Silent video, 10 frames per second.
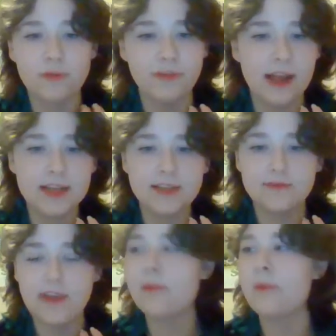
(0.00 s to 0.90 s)
reflects
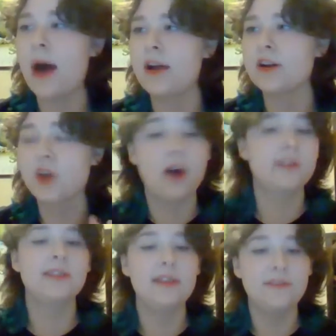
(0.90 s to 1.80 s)
vampires
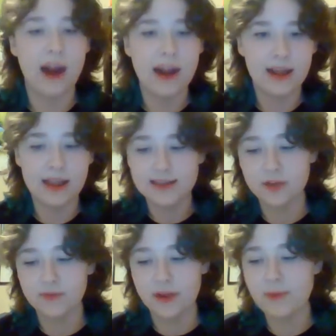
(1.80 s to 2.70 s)
constantly fighting against
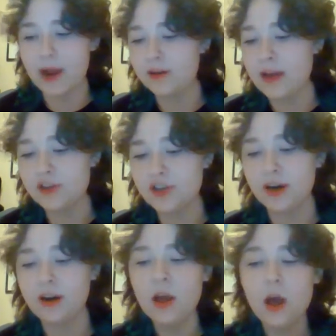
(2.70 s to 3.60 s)
their vampire
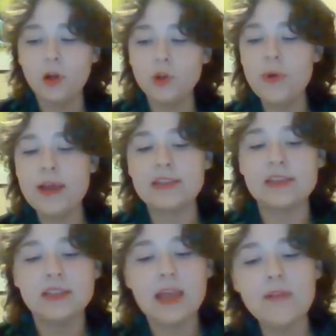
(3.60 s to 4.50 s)
nature. Louis is a
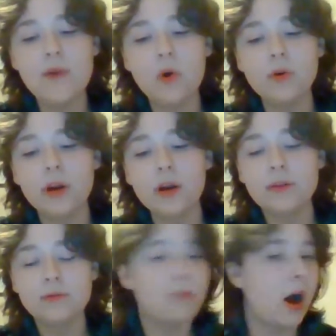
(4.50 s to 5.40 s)
slave owner,
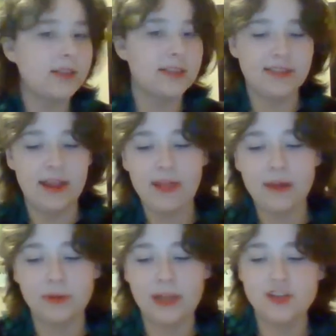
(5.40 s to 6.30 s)
mocks the slave-like
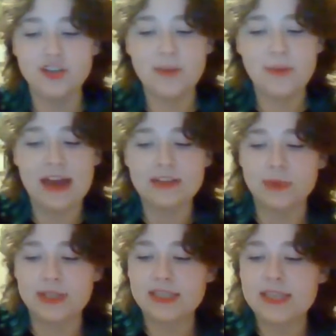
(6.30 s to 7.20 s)
relationship he has with
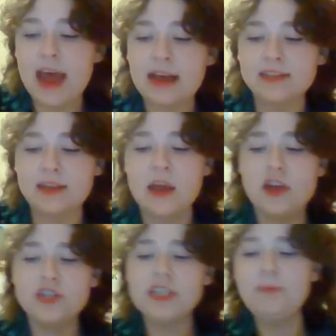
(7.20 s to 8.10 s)
Lestat.
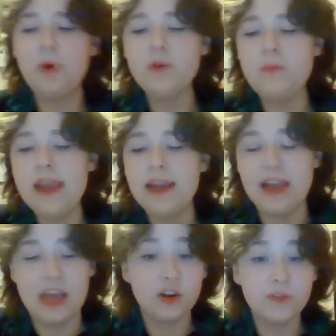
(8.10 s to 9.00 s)
Just the book being an
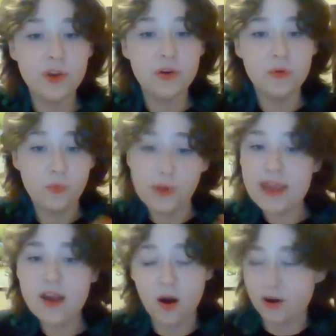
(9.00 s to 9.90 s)
interview,
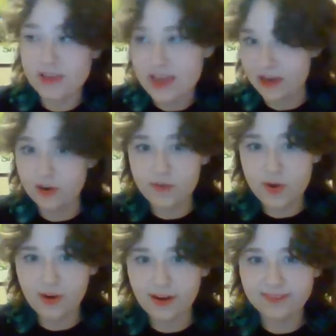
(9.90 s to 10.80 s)
we are the
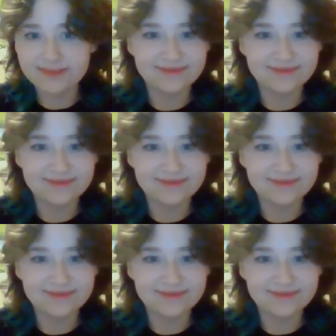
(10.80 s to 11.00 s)
interviewer.